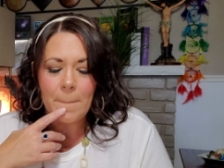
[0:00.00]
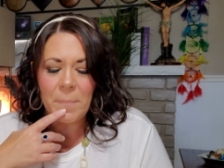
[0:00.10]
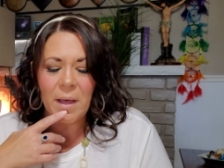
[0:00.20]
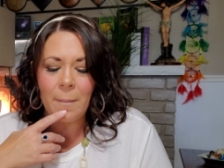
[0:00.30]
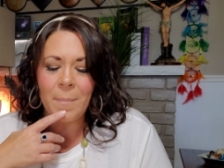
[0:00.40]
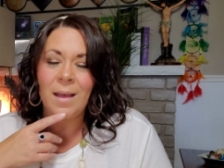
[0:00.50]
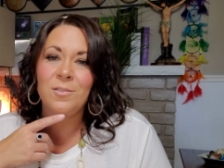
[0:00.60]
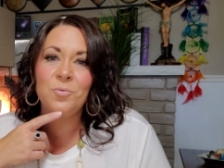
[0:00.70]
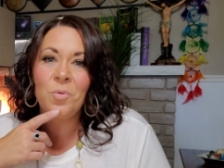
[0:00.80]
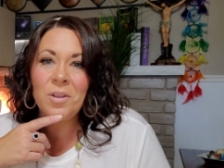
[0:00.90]
But
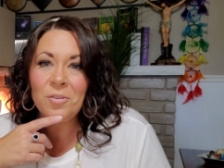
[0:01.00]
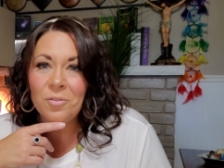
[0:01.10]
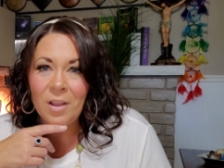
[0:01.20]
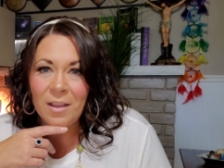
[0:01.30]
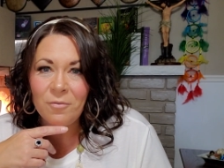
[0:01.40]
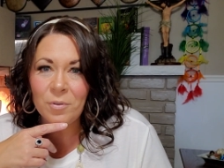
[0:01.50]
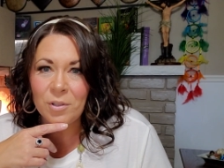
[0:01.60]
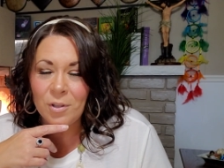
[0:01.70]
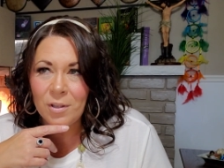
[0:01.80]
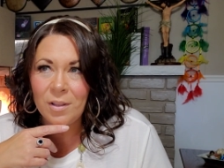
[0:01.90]
imagine what your life would
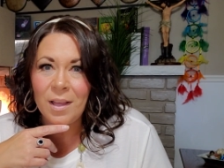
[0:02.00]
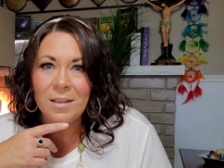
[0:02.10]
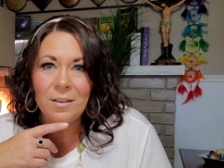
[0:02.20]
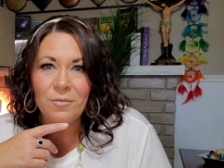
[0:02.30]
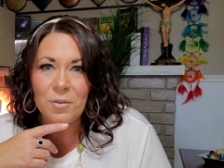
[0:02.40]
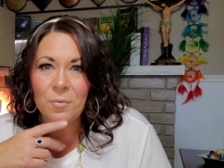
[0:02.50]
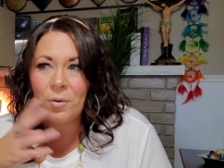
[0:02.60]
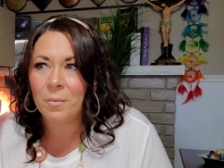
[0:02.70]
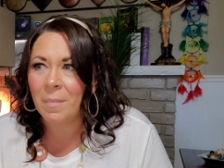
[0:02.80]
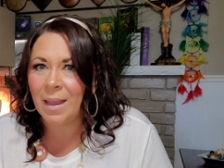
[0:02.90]
look like if you
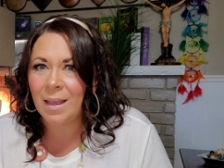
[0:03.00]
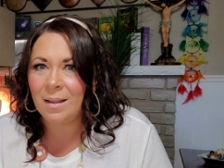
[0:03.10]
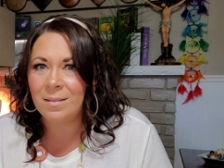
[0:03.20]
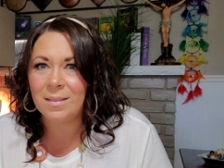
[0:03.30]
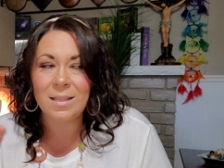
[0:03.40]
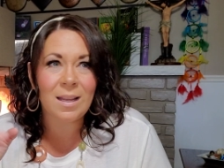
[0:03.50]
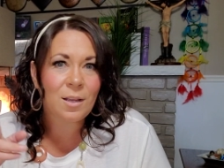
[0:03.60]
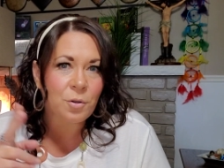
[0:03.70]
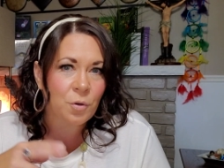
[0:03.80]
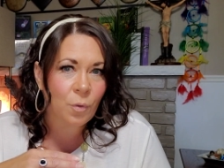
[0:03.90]
were a man, say,
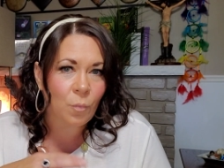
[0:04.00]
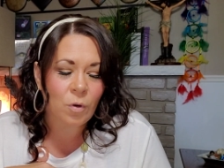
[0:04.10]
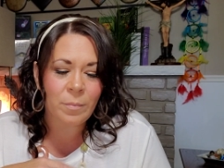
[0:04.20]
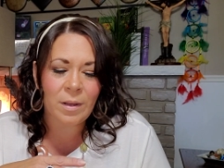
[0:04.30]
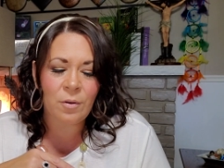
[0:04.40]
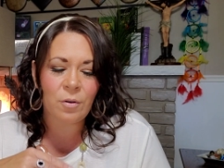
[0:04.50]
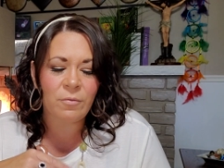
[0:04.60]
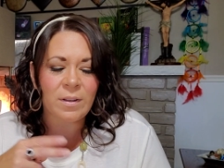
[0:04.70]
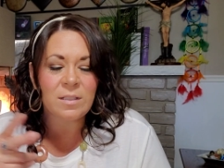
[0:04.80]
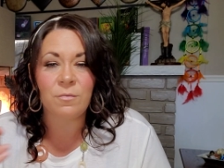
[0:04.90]
and you're a woman, or
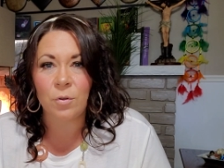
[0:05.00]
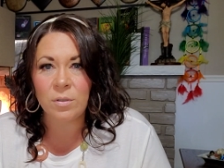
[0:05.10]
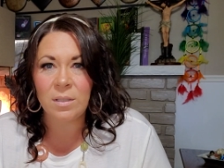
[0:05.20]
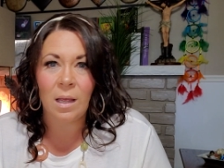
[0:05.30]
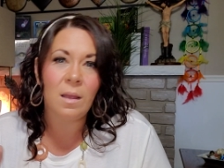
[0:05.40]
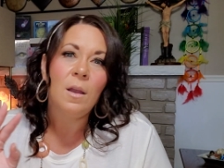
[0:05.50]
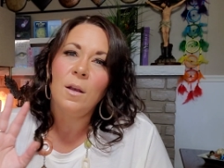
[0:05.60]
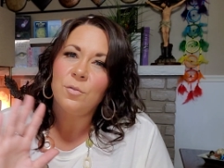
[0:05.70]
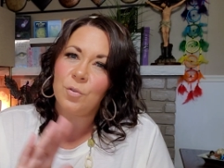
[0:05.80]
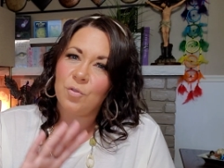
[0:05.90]
vice versa.
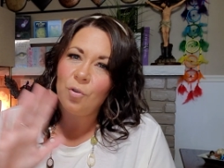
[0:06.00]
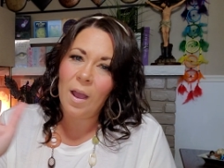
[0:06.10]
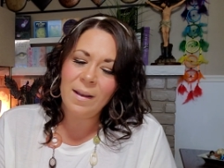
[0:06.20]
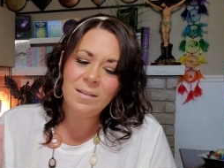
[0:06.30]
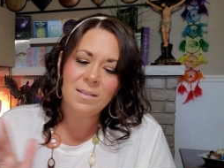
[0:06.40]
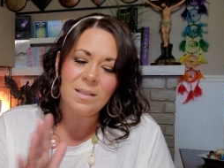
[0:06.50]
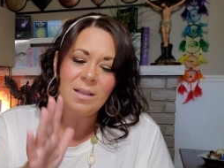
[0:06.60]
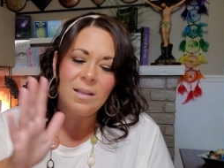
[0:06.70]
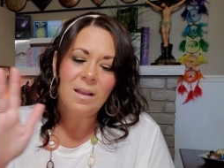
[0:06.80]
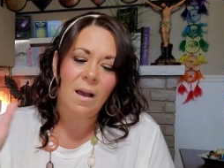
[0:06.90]
So try to
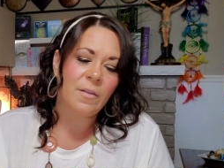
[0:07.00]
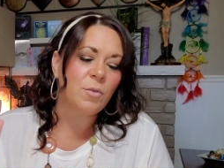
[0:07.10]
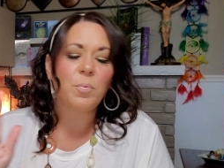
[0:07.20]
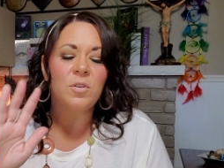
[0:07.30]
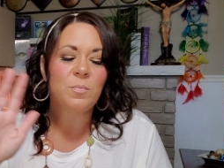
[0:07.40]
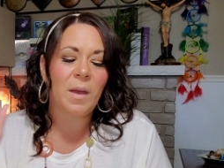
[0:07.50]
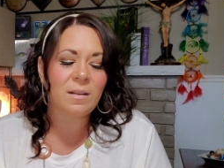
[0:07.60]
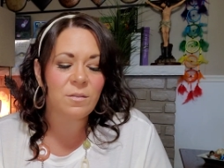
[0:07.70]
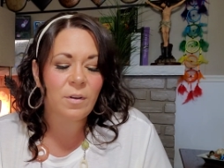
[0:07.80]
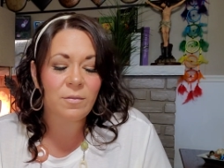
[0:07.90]
see uh, the
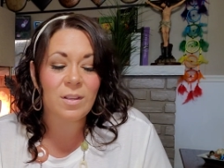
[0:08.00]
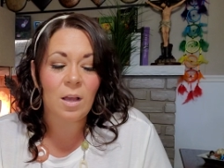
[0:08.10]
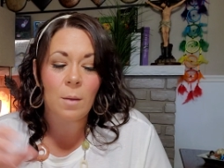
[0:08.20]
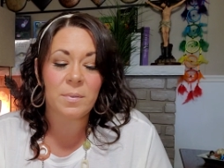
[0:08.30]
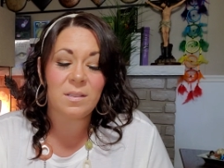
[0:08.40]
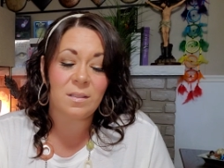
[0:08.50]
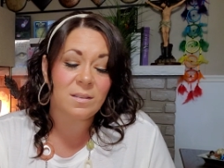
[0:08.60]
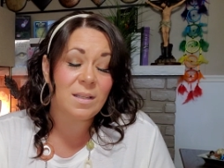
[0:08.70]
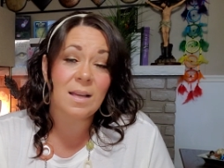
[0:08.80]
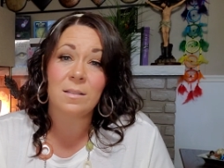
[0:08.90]
perspective of the opposite
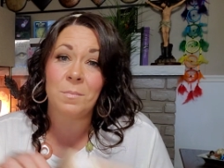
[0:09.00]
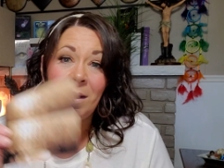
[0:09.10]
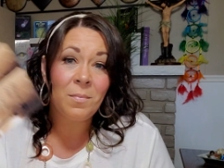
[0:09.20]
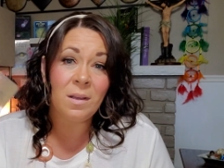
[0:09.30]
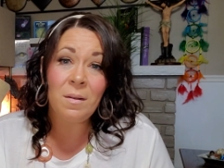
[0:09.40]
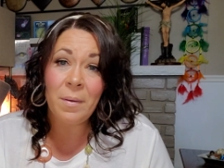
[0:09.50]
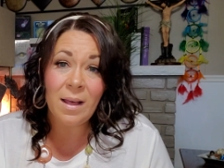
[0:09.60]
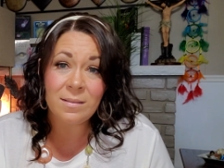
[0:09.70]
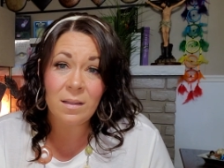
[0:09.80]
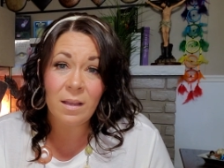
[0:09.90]
sex. Maybe in a
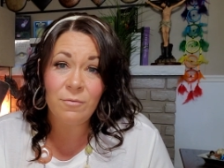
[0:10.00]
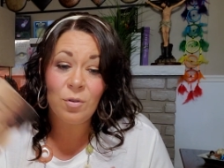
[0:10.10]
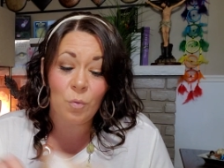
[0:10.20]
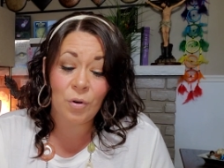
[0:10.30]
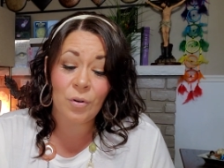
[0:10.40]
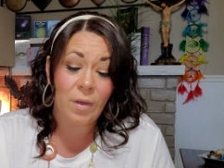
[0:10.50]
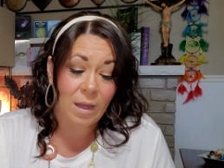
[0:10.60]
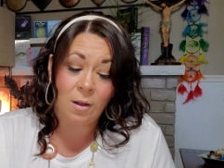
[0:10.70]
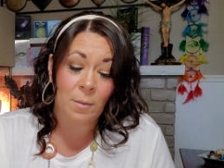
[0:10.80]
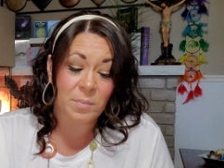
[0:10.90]
past life you were
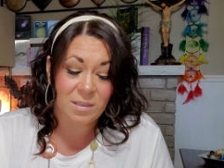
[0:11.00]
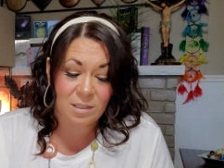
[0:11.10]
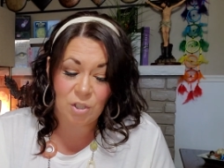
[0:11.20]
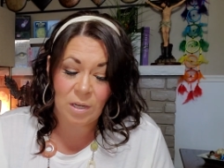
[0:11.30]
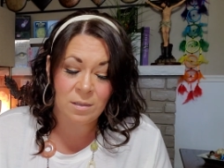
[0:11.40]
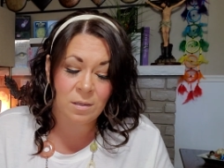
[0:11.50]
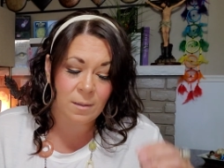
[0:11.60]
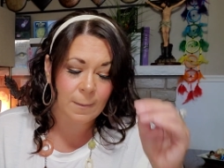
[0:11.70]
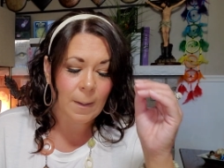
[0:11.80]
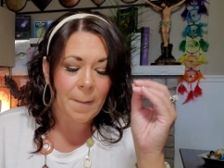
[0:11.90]
an opposite
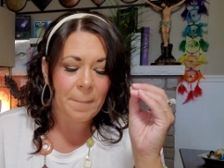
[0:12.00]
gender.